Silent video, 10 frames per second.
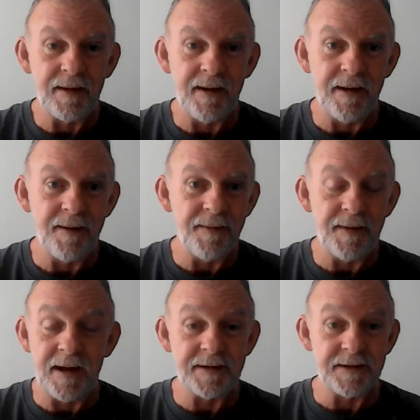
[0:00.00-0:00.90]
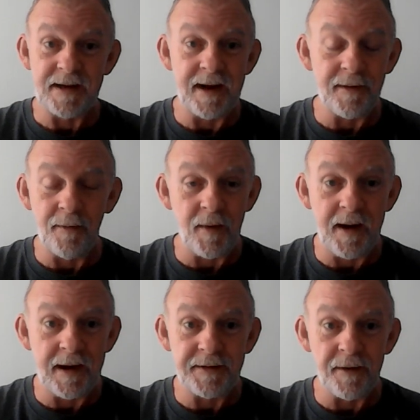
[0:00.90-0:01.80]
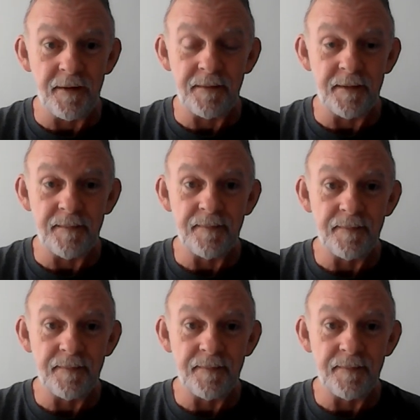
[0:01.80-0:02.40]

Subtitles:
You know, and that's exactly the way I told him.